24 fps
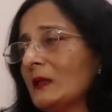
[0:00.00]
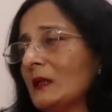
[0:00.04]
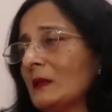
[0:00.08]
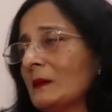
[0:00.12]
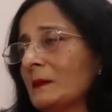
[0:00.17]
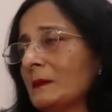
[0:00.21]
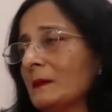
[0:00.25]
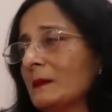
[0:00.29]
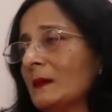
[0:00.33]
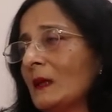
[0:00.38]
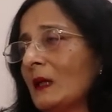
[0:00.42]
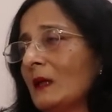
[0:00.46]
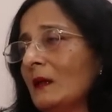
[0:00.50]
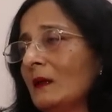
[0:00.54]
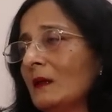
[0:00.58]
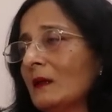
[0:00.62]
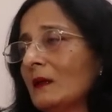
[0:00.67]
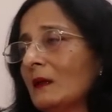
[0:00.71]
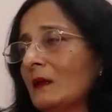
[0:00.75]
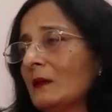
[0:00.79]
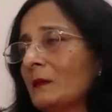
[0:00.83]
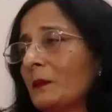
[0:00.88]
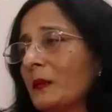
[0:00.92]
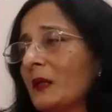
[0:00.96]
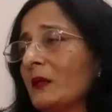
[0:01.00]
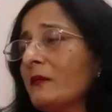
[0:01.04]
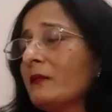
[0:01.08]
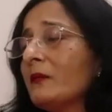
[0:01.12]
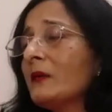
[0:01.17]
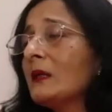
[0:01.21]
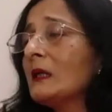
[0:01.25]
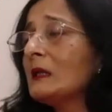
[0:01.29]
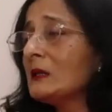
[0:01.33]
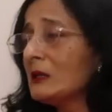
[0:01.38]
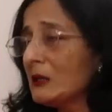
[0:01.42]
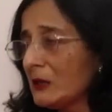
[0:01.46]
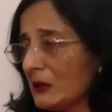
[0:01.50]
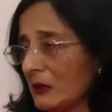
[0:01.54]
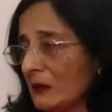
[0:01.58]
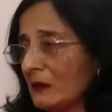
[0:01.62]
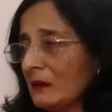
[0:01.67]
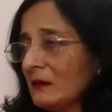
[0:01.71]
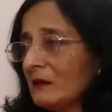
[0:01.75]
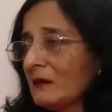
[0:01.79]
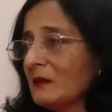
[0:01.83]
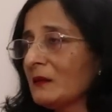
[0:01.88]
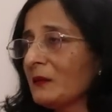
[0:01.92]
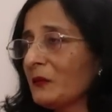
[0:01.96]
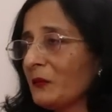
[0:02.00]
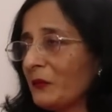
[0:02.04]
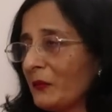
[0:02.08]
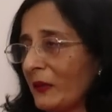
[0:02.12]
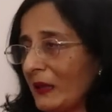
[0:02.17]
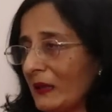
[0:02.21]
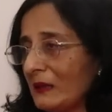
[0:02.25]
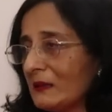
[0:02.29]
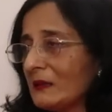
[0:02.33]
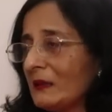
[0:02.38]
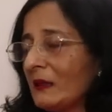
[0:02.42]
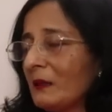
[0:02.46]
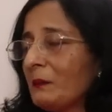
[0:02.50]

them preferential rates.